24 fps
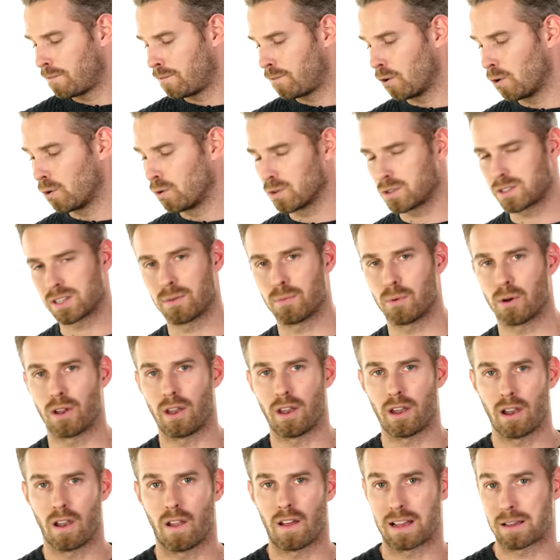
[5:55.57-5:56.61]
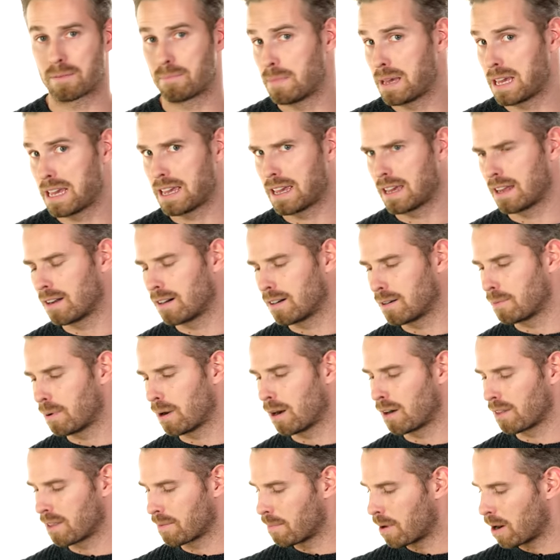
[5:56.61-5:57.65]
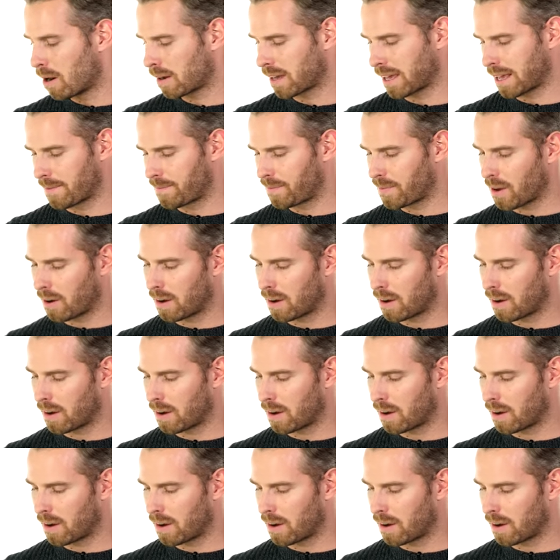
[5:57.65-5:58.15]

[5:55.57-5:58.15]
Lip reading: for someone like me in our part of the market.